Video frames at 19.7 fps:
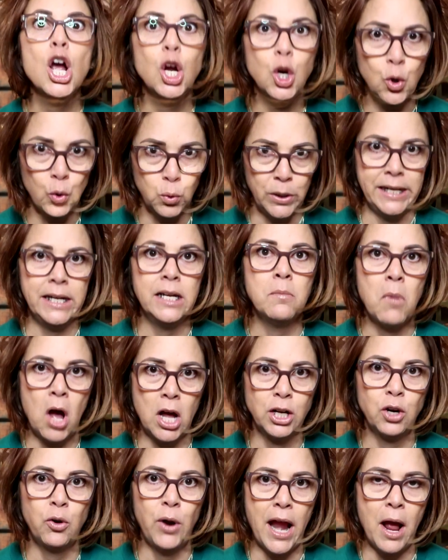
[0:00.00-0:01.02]
green and
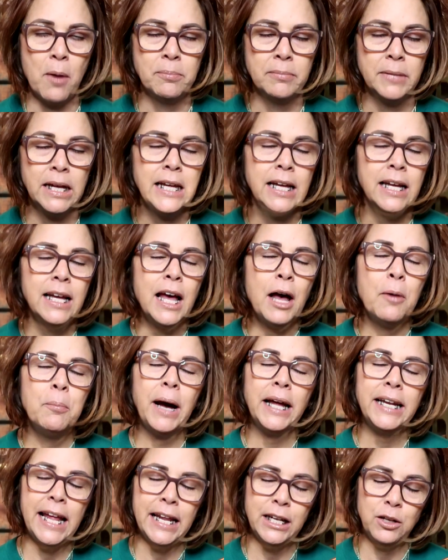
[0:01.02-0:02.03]
monogram?
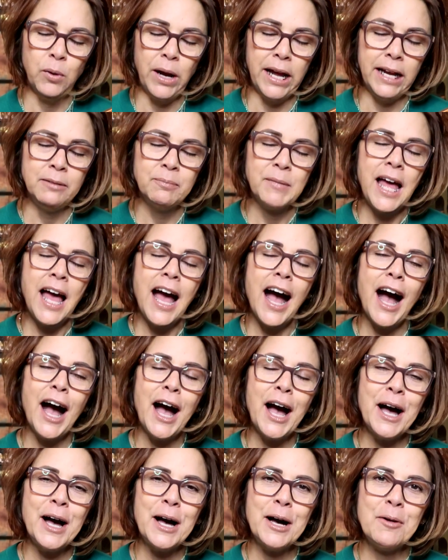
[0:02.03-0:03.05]
But anyway,
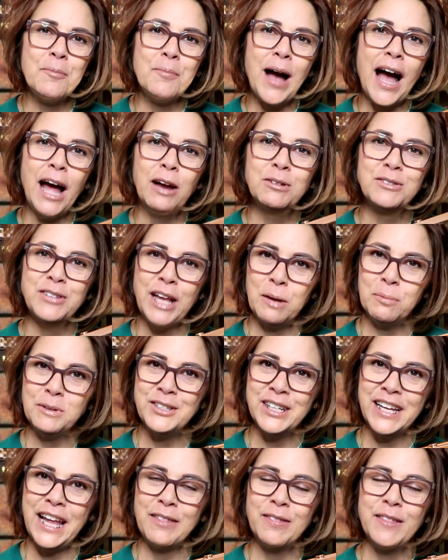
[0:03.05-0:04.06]
I was able
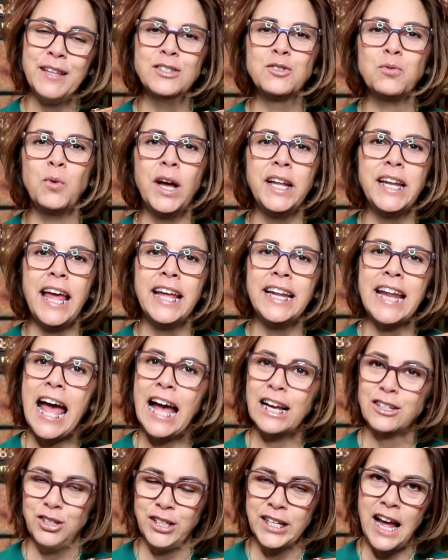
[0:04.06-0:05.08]
to get this one and
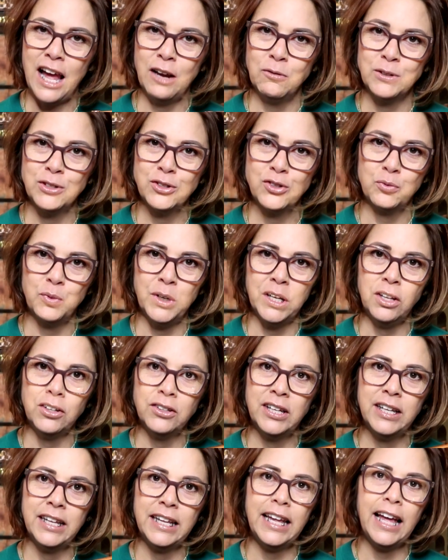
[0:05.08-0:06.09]
actually I was
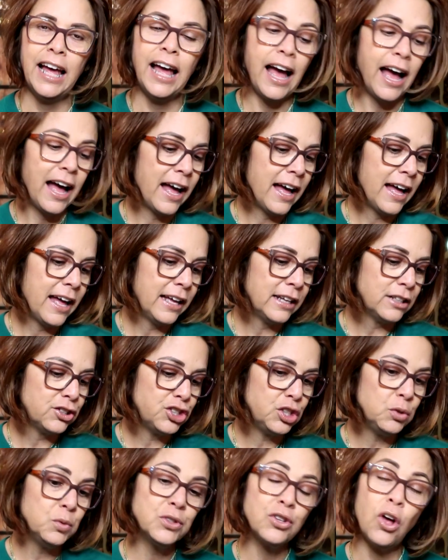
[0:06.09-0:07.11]
thrilled.
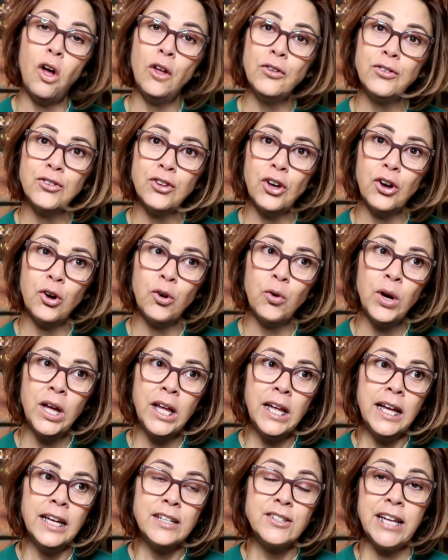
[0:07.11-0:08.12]
She was also
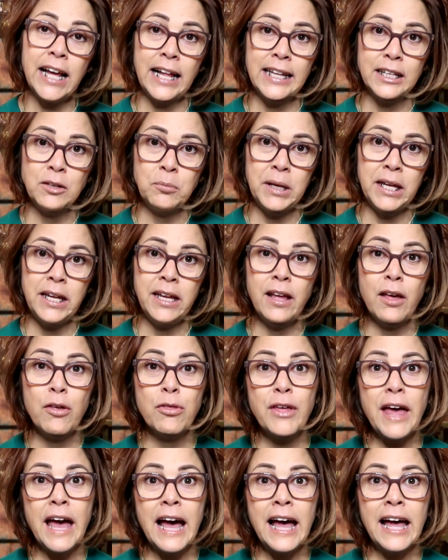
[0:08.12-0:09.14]
telling me
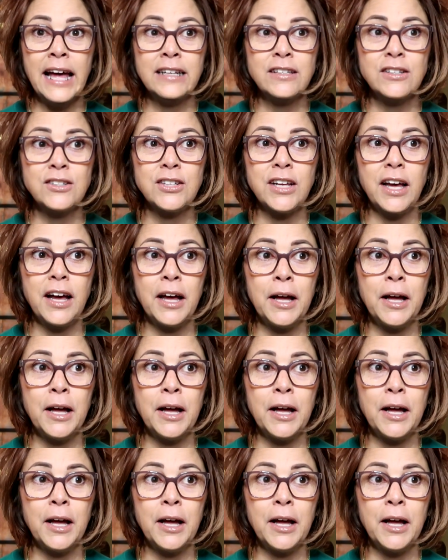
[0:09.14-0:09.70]
that